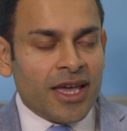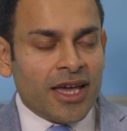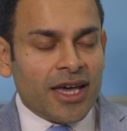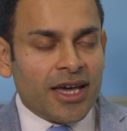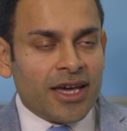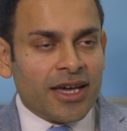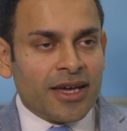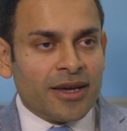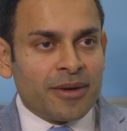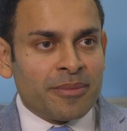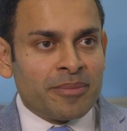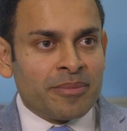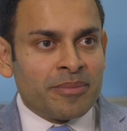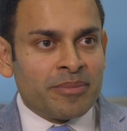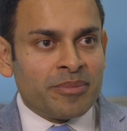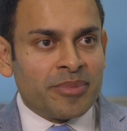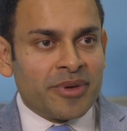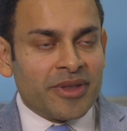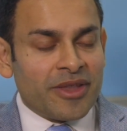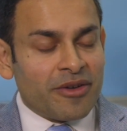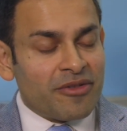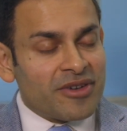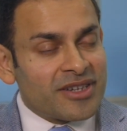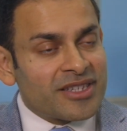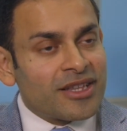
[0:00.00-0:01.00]

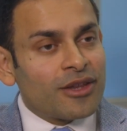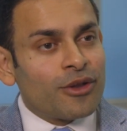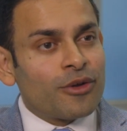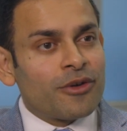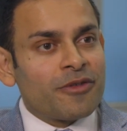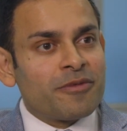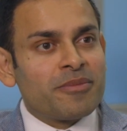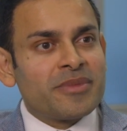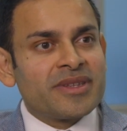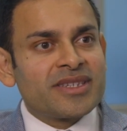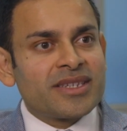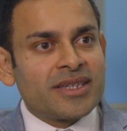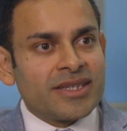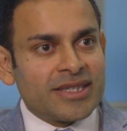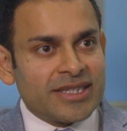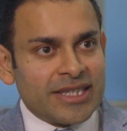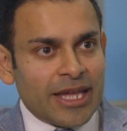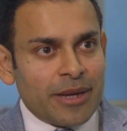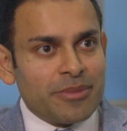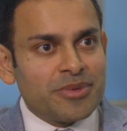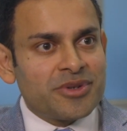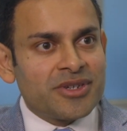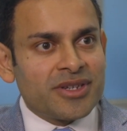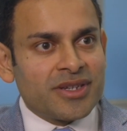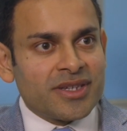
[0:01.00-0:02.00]
but there is a lot of
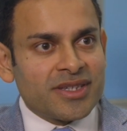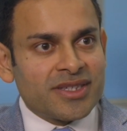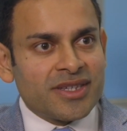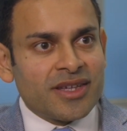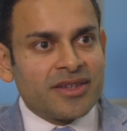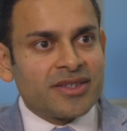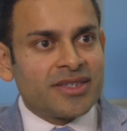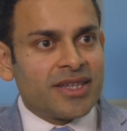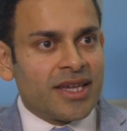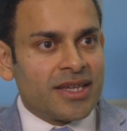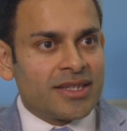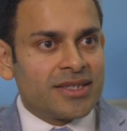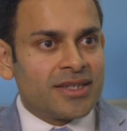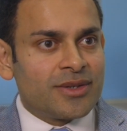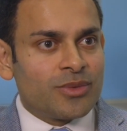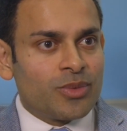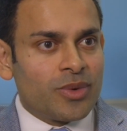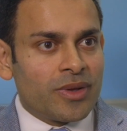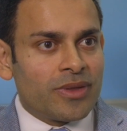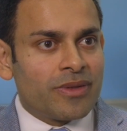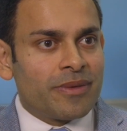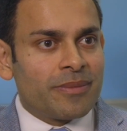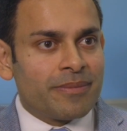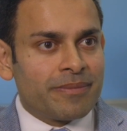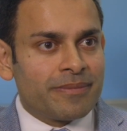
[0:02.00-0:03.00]
misconception associated
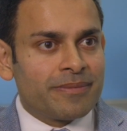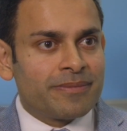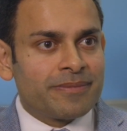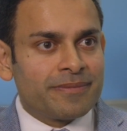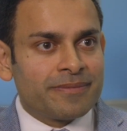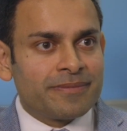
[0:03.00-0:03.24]
with them.